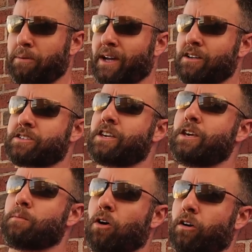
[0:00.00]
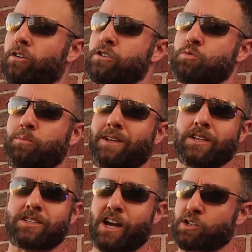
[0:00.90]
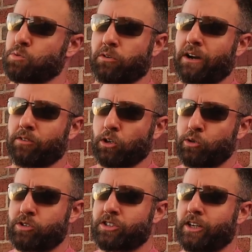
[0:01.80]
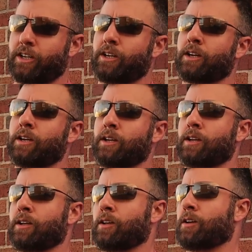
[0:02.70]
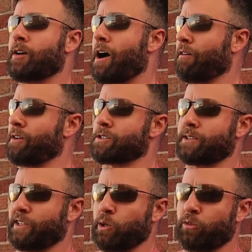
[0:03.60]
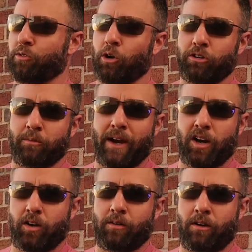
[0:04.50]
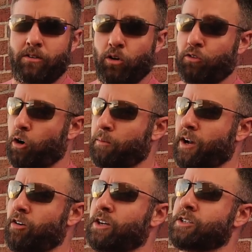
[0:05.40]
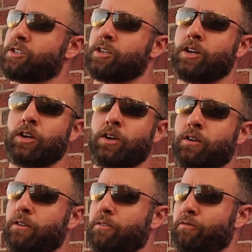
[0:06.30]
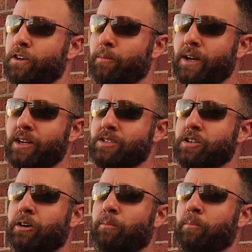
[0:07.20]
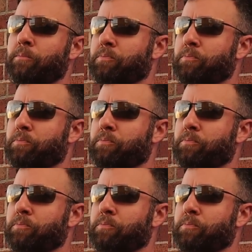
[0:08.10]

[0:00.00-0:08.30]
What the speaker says: biggest key markers would be the sexual revolution, obviously no fault marriage, feminism,